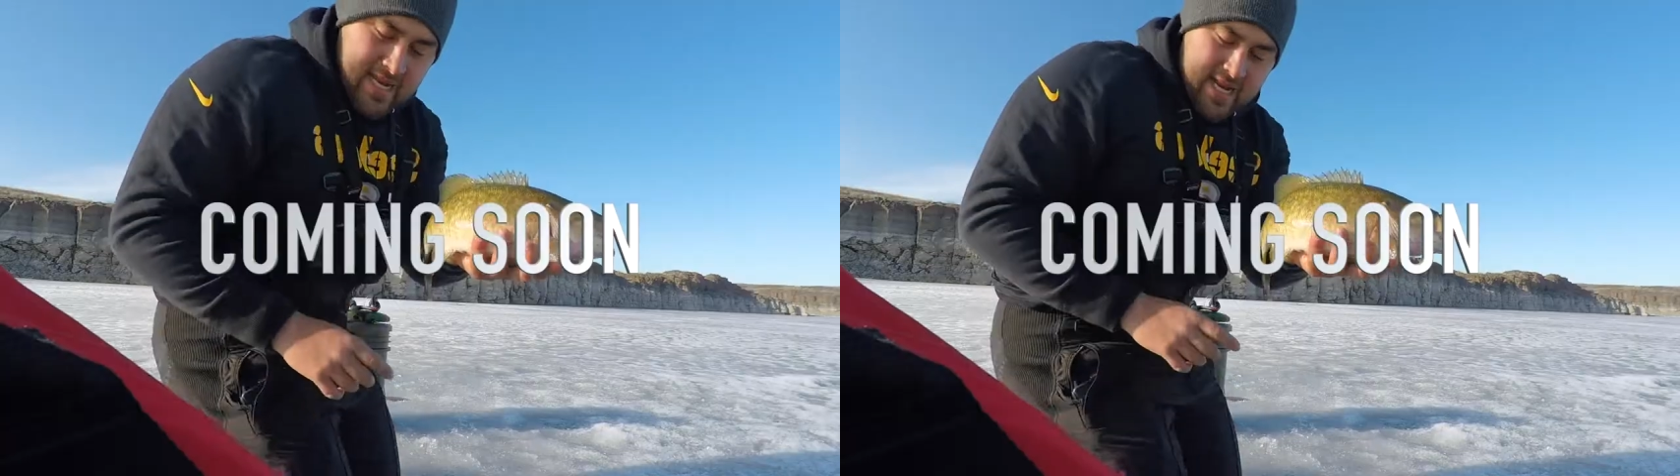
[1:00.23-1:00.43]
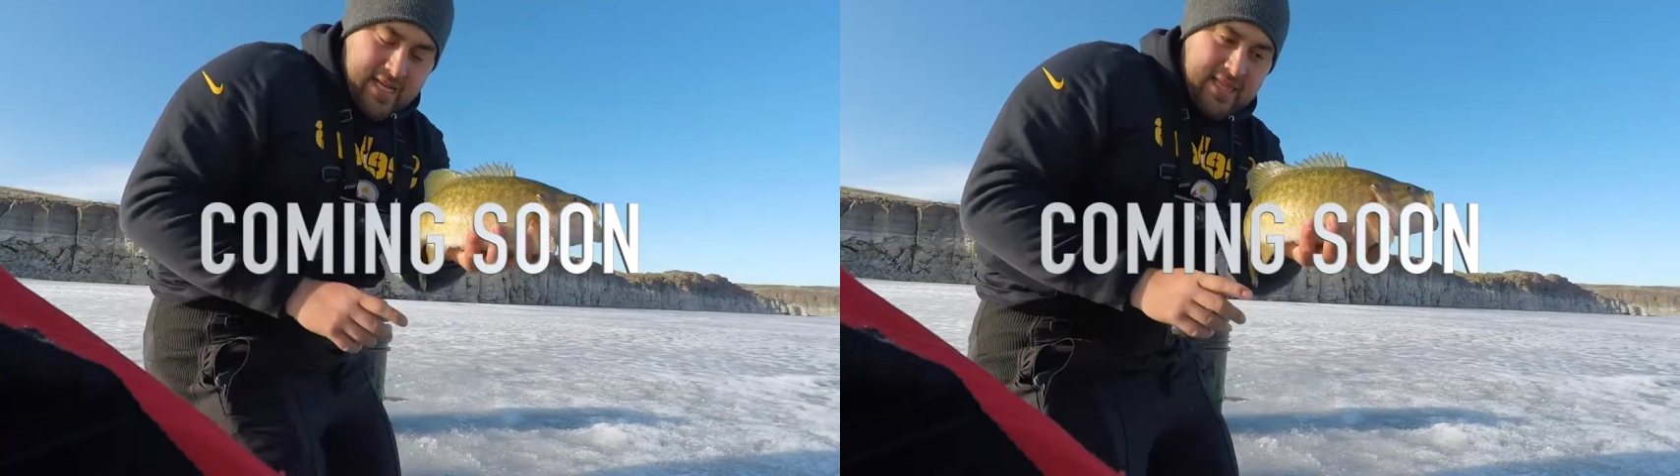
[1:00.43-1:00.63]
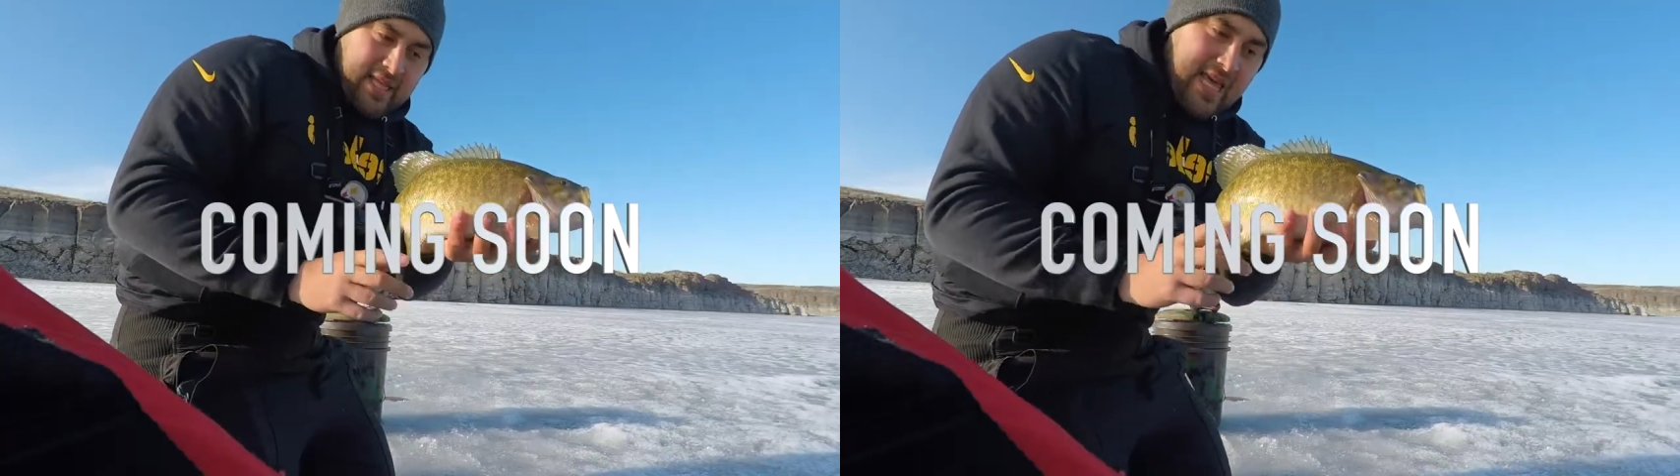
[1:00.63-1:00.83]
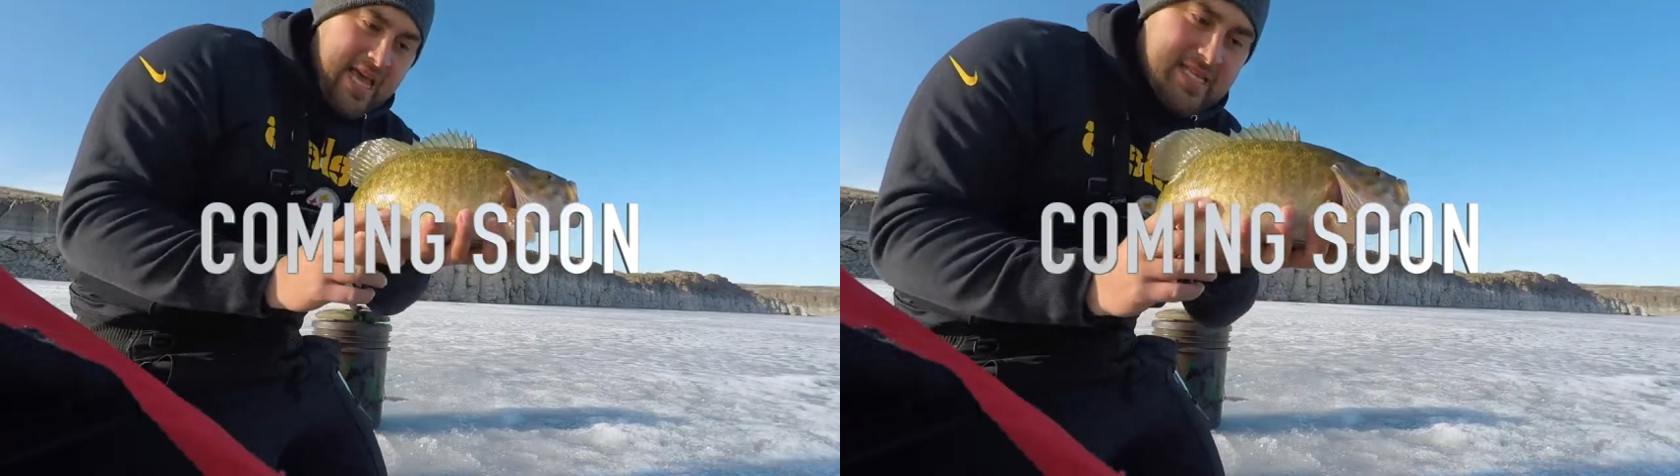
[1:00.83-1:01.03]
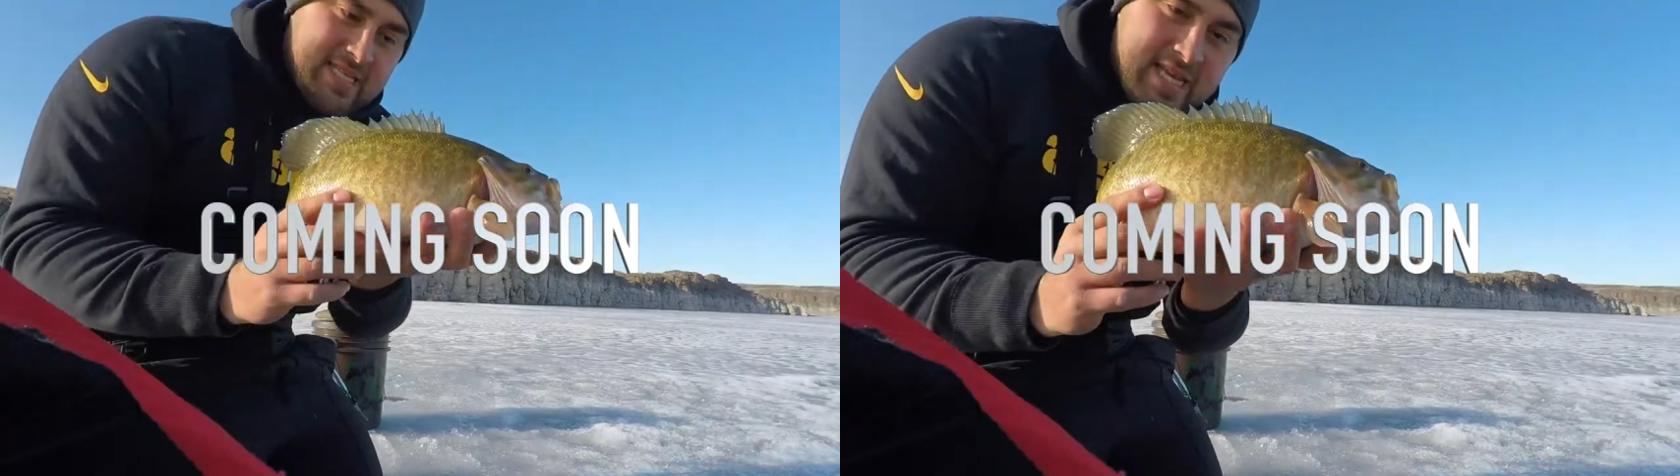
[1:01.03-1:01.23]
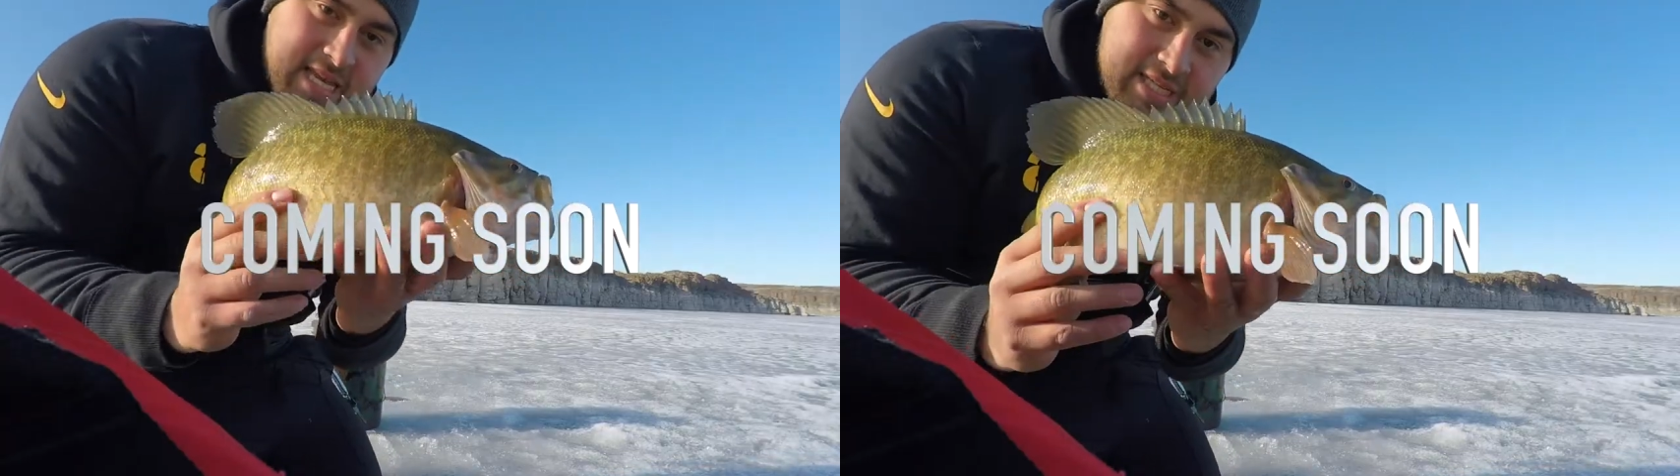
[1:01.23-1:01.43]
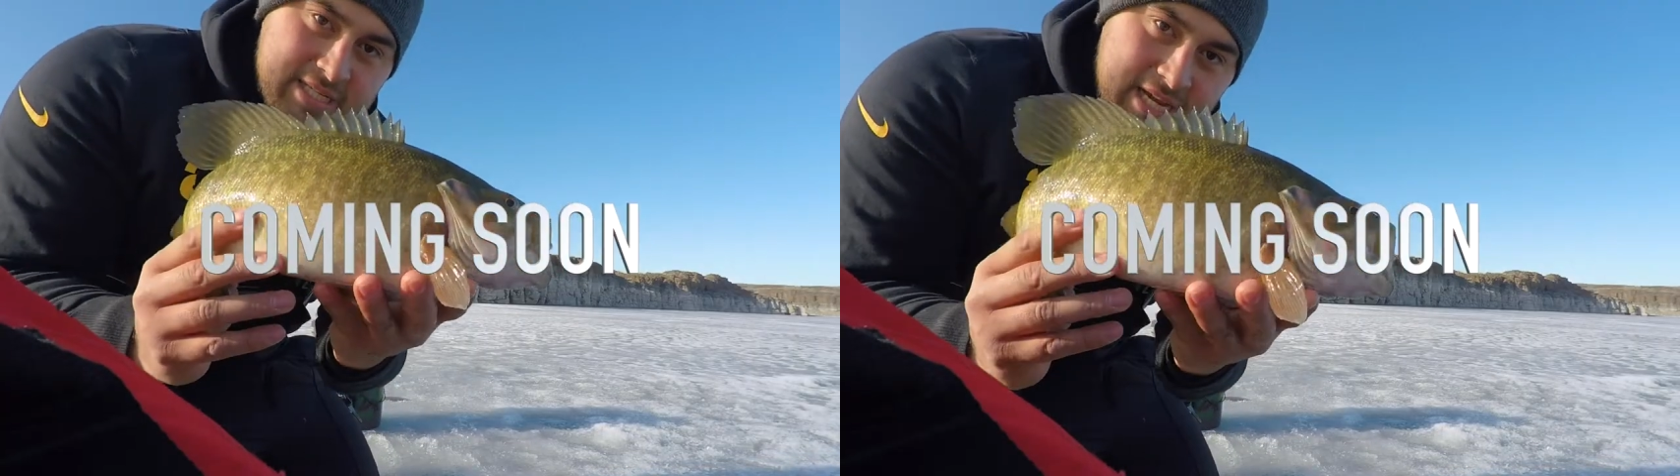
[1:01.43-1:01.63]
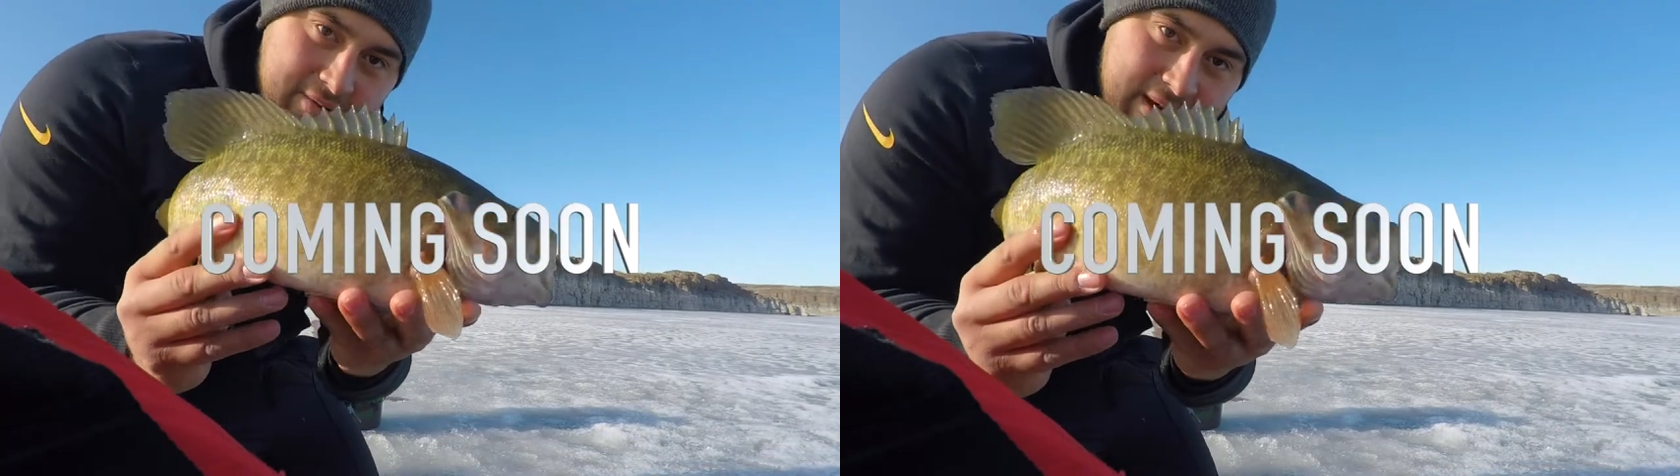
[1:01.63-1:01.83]
get back at
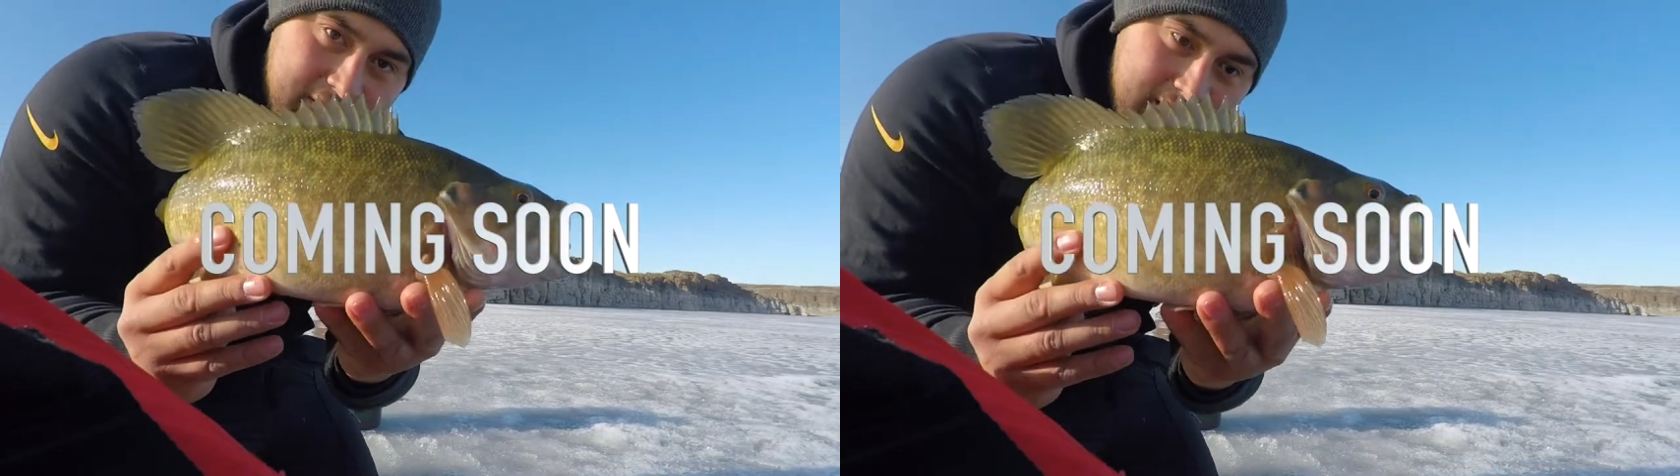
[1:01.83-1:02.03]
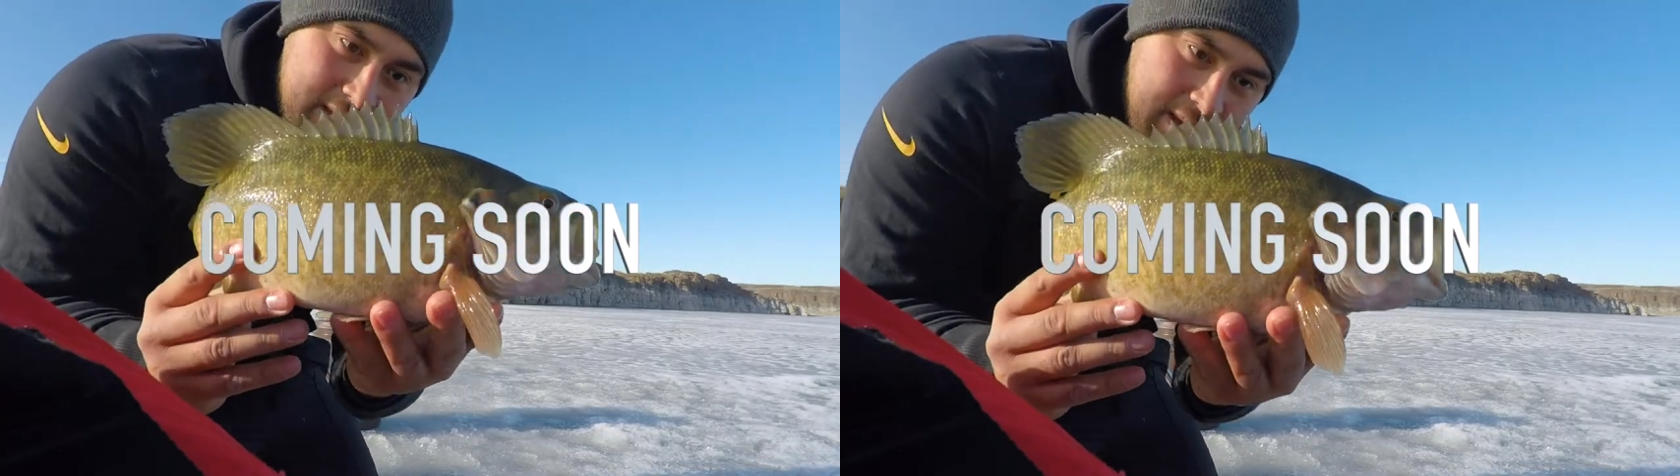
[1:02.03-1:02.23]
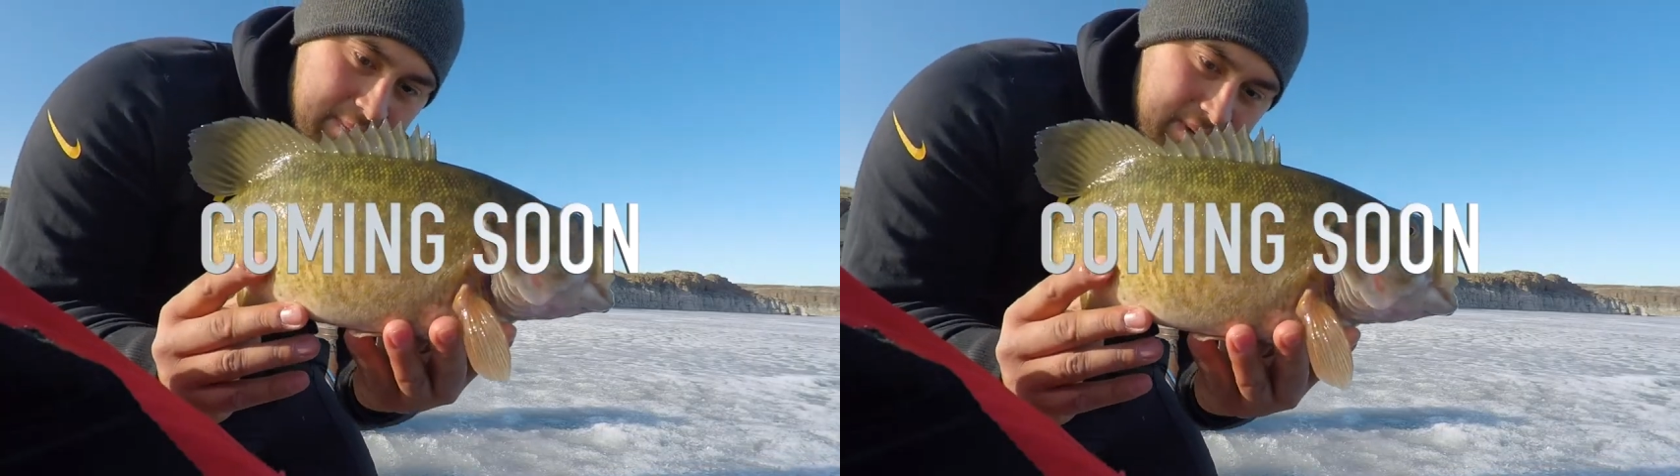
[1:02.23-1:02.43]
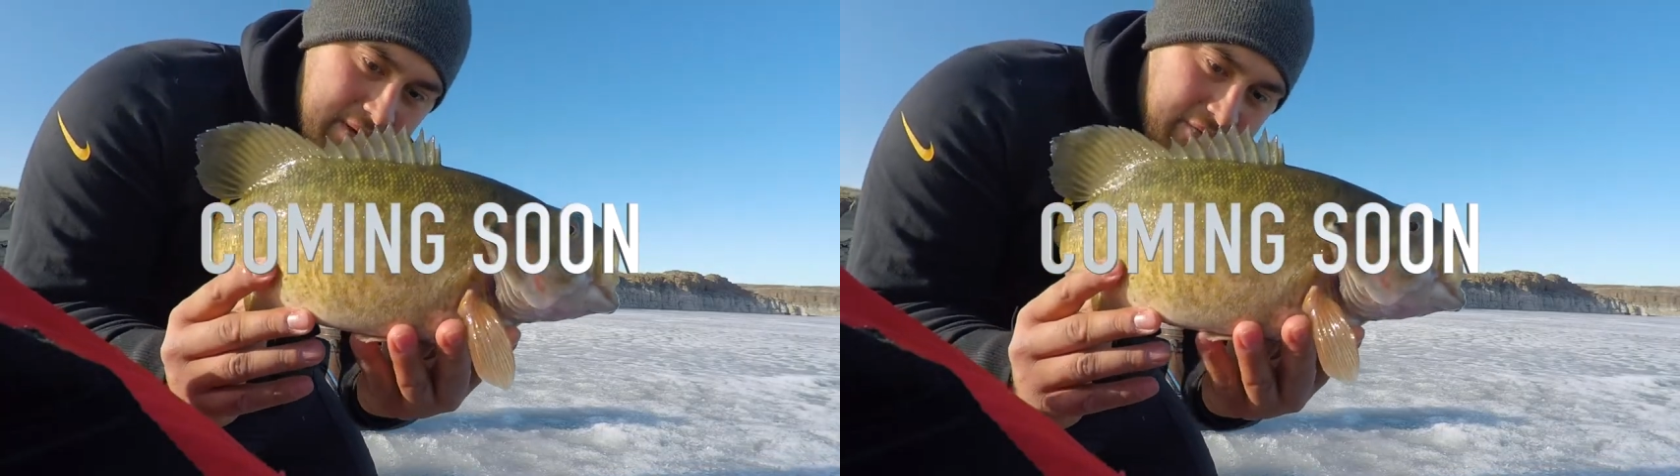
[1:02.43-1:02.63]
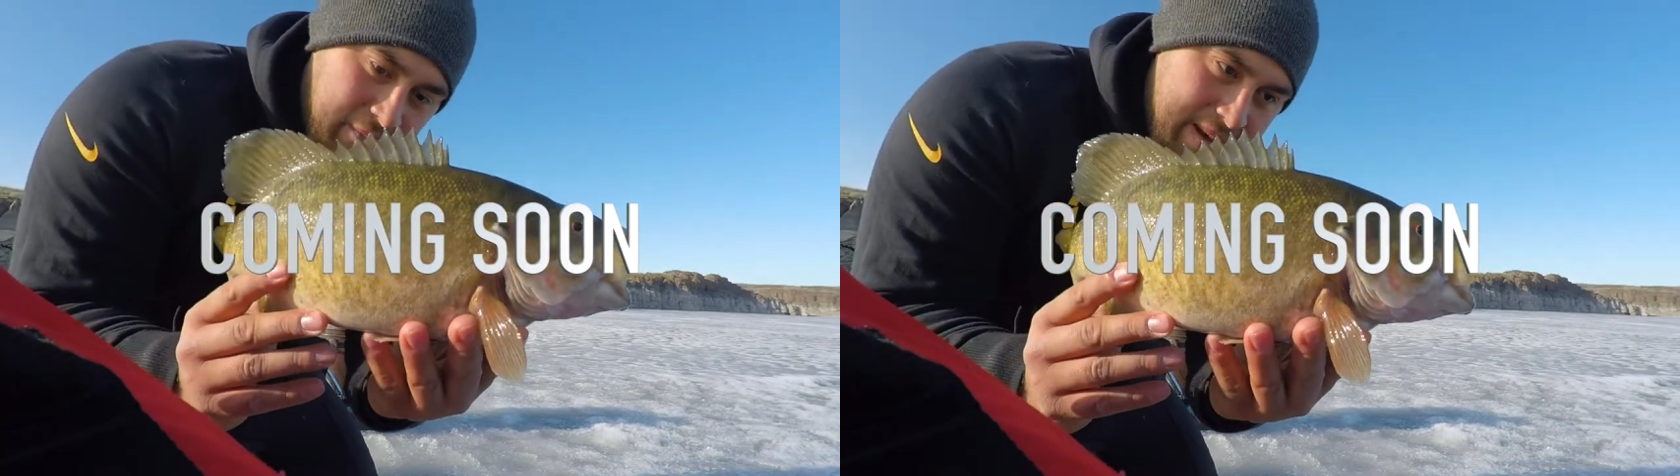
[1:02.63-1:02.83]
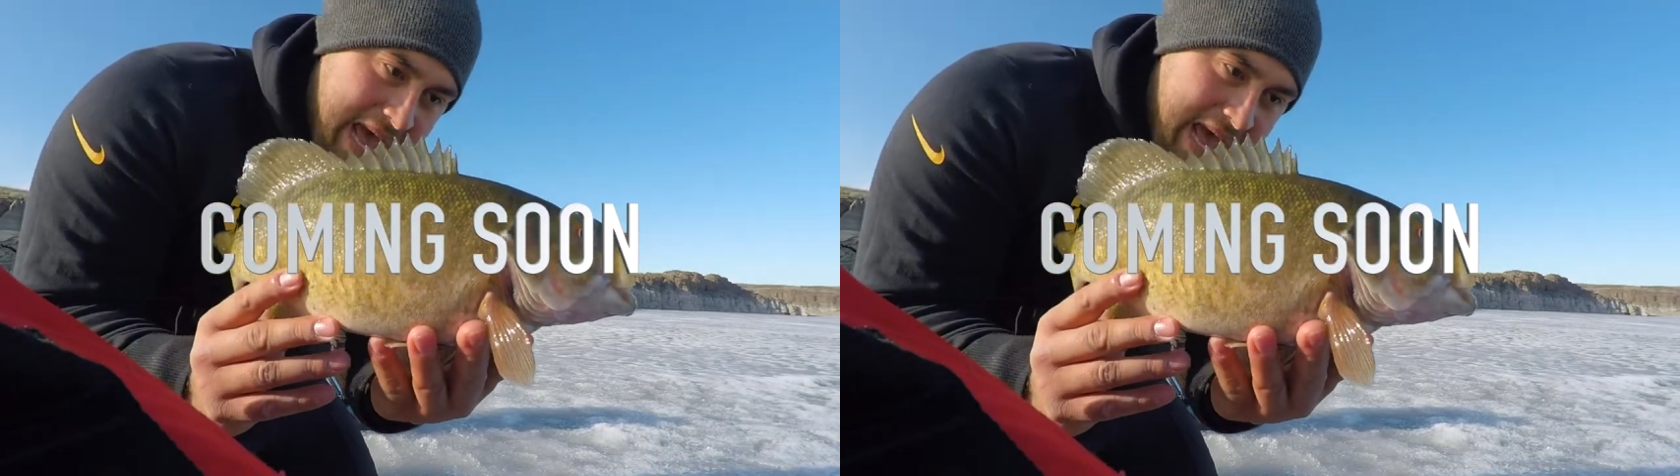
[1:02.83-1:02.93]
them at least one more day,